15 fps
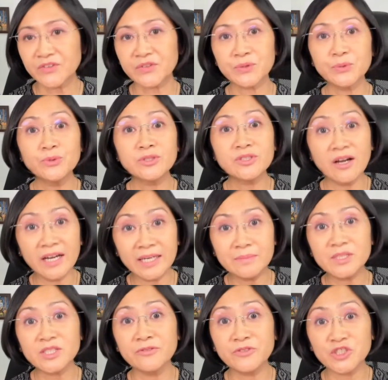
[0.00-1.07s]
through
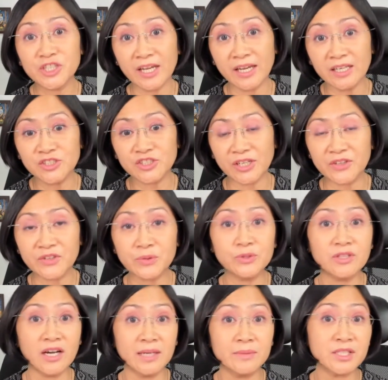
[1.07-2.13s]
times of change and through
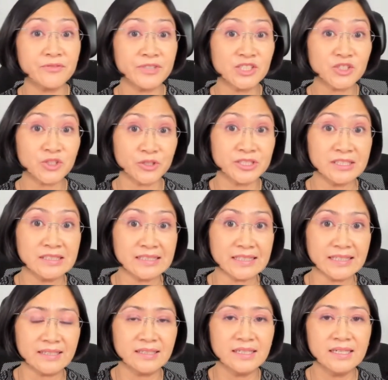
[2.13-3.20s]
times of uncertainty.